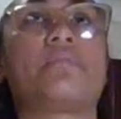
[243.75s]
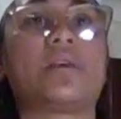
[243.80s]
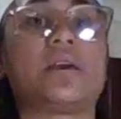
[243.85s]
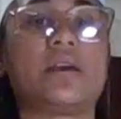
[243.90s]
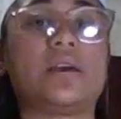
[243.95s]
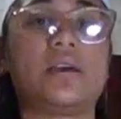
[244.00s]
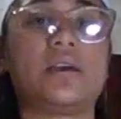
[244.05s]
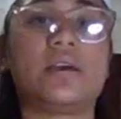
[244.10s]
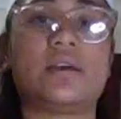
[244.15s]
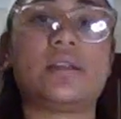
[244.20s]

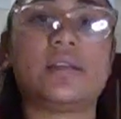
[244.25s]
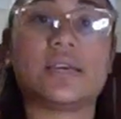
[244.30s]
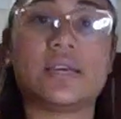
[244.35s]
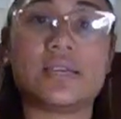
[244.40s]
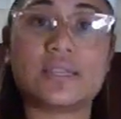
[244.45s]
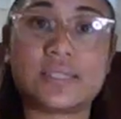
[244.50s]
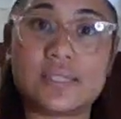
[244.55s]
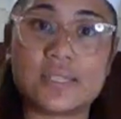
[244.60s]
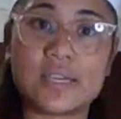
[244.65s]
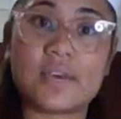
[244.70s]
And
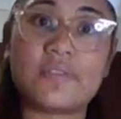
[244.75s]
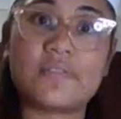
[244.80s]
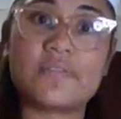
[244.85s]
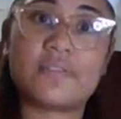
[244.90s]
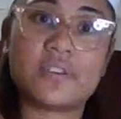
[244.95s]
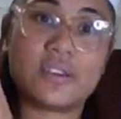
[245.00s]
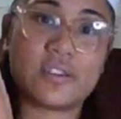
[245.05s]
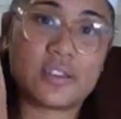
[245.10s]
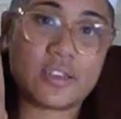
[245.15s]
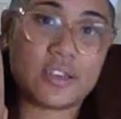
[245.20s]
it's
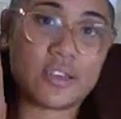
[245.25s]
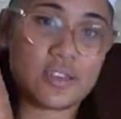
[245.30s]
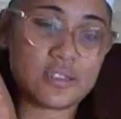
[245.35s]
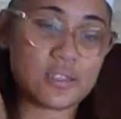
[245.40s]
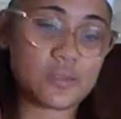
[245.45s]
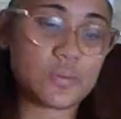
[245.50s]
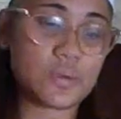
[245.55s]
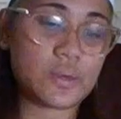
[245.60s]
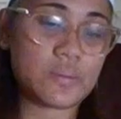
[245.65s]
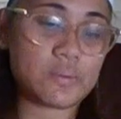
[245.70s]
definitely the
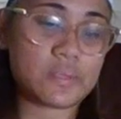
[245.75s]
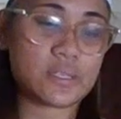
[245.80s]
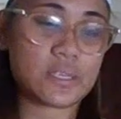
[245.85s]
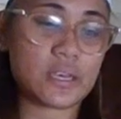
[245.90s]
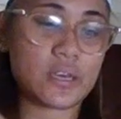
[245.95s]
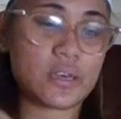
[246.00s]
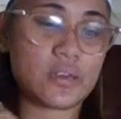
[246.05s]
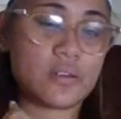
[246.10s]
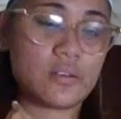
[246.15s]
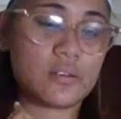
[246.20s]
sweet
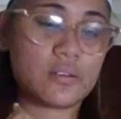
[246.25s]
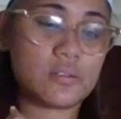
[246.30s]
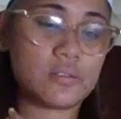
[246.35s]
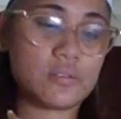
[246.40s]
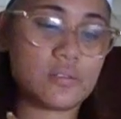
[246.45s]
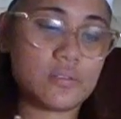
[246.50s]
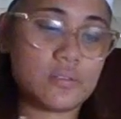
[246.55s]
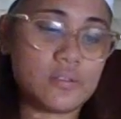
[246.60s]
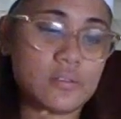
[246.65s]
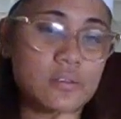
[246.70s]
potato.
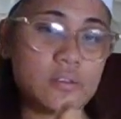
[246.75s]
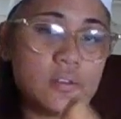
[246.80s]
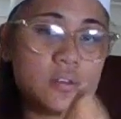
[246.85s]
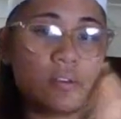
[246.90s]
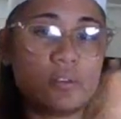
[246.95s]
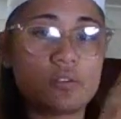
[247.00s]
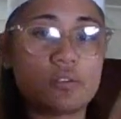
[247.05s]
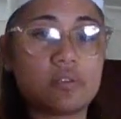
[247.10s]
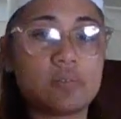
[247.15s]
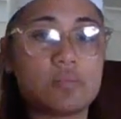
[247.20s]

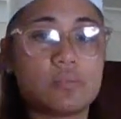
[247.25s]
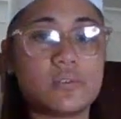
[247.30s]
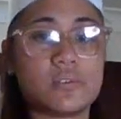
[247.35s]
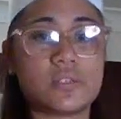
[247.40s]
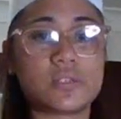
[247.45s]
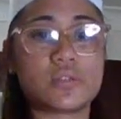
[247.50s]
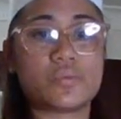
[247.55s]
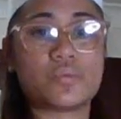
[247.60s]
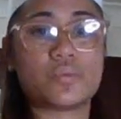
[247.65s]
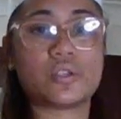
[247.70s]
So I'm going
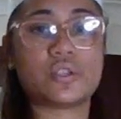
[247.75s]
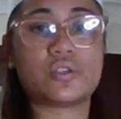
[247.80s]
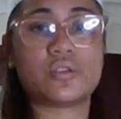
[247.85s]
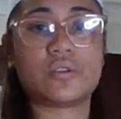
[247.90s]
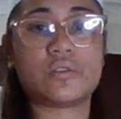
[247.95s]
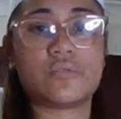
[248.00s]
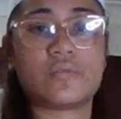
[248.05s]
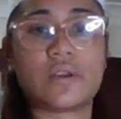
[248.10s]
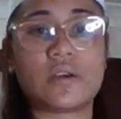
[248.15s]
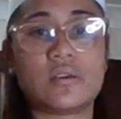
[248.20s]
to switch
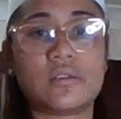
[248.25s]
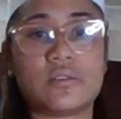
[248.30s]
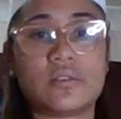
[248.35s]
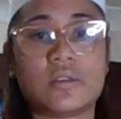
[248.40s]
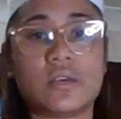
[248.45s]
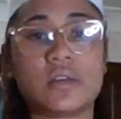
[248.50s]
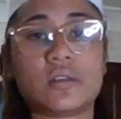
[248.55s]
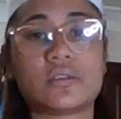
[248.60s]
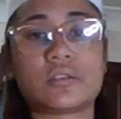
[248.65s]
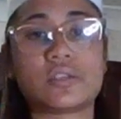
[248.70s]
it around
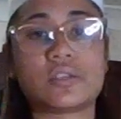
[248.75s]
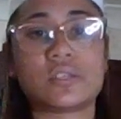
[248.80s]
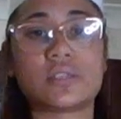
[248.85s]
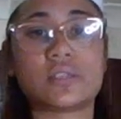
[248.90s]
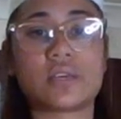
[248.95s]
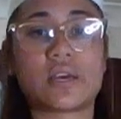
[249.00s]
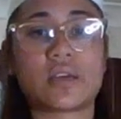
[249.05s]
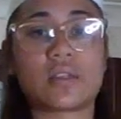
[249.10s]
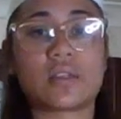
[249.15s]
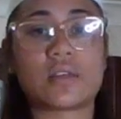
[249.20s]
here
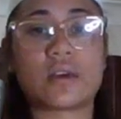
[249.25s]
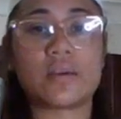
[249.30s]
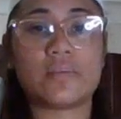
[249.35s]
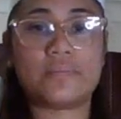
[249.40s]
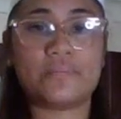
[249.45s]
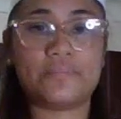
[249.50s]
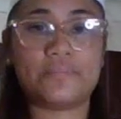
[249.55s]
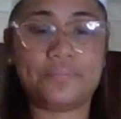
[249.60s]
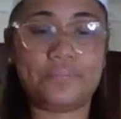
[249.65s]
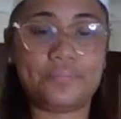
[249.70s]
just like
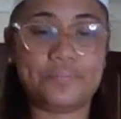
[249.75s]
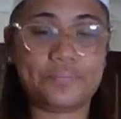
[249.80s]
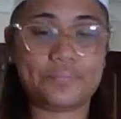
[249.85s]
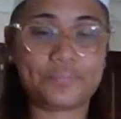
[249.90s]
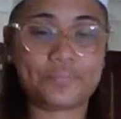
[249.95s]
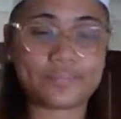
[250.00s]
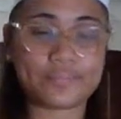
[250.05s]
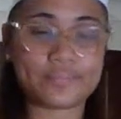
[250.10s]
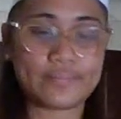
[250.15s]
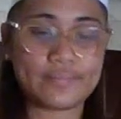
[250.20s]

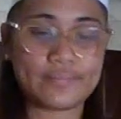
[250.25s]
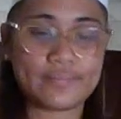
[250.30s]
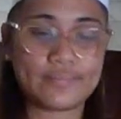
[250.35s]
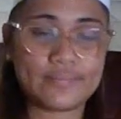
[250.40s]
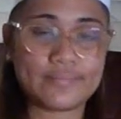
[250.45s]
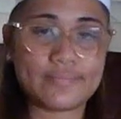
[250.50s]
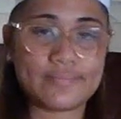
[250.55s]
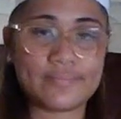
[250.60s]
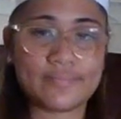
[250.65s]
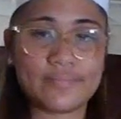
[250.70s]

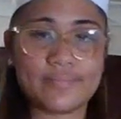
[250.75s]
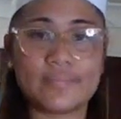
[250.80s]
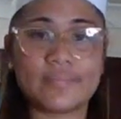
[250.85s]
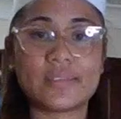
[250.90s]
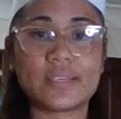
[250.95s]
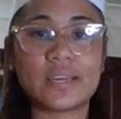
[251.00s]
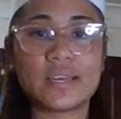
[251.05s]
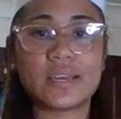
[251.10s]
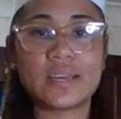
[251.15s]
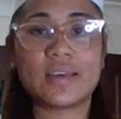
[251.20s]
that.
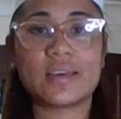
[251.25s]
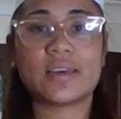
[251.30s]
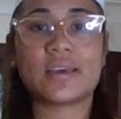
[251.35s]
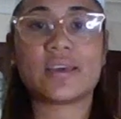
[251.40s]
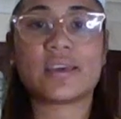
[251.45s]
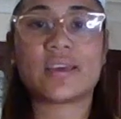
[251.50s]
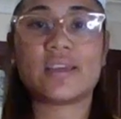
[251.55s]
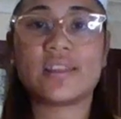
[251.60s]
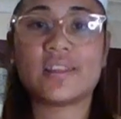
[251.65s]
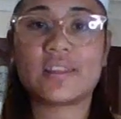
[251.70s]

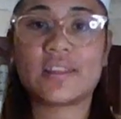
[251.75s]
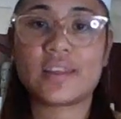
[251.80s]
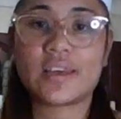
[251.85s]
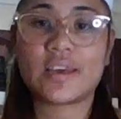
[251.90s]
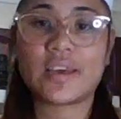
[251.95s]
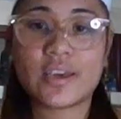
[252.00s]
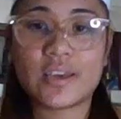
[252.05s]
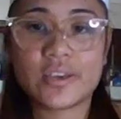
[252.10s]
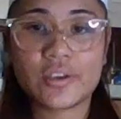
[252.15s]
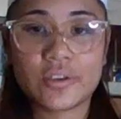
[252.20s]
And
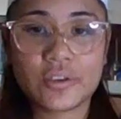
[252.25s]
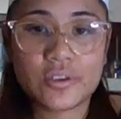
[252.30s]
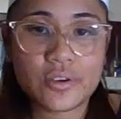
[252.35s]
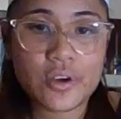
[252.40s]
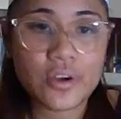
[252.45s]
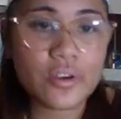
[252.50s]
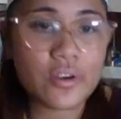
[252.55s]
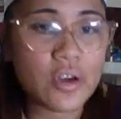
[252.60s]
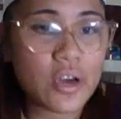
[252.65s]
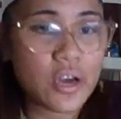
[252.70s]
there you
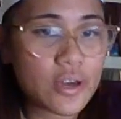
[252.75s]
go.